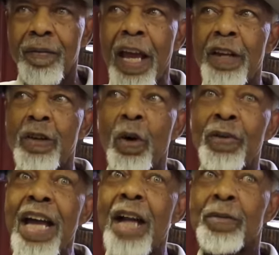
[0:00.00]
and
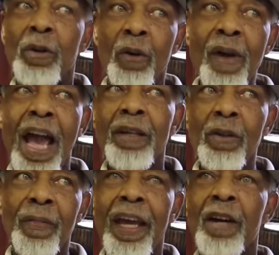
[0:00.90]
your natural right
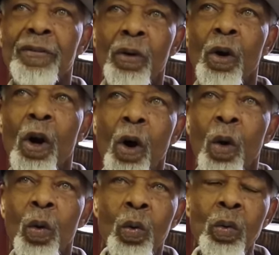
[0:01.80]
to therefore
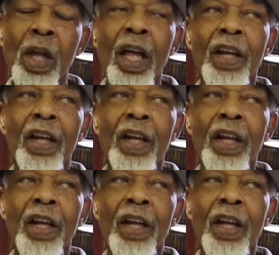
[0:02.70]
hold